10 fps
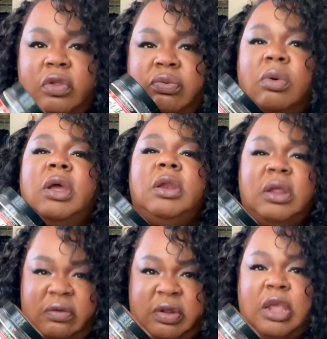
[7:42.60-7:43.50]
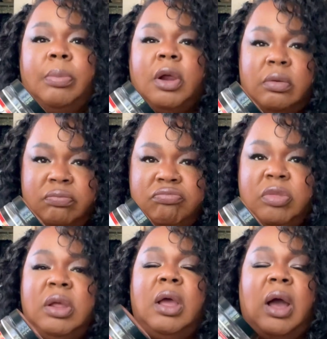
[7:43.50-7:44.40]
one is a keeper.
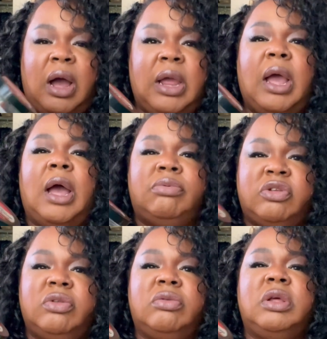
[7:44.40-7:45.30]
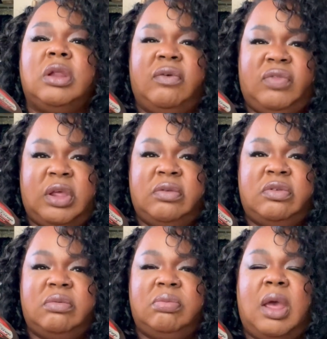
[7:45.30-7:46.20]
I absolutely love
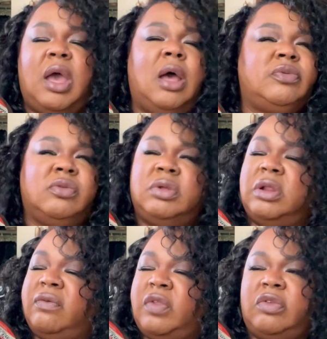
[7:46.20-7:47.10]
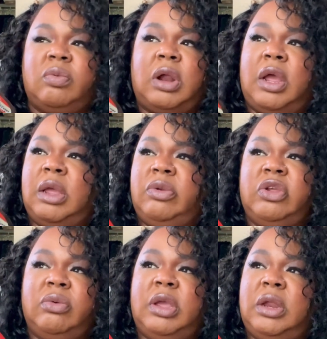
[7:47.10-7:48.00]
this. Absolutely love this when I am
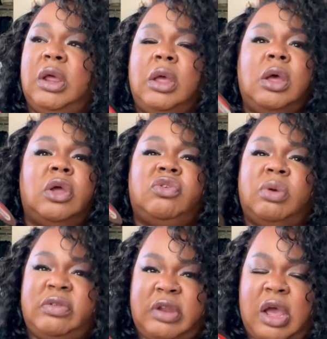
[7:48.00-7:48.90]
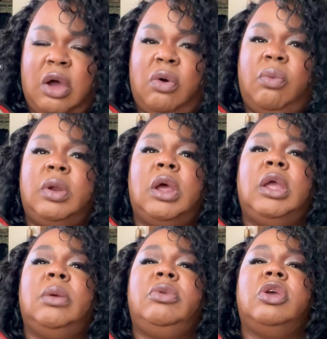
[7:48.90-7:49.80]
doing a twist out, when I
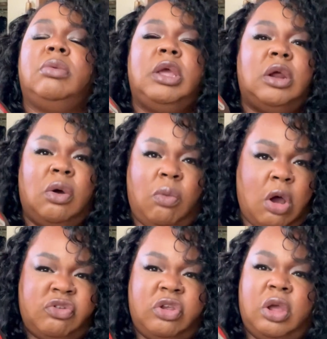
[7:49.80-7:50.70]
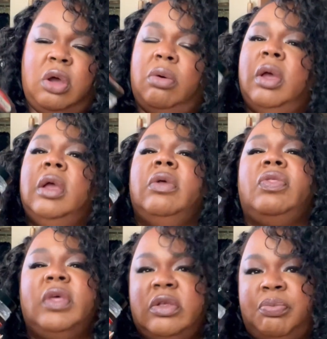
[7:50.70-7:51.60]
am doing a wash and go.
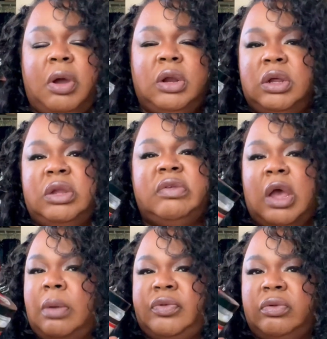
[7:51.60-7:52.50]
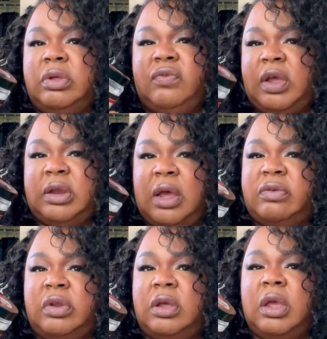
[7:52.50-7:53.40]
This product is absolutely
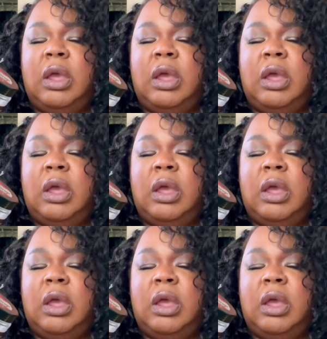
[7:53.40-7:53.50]
fantastic.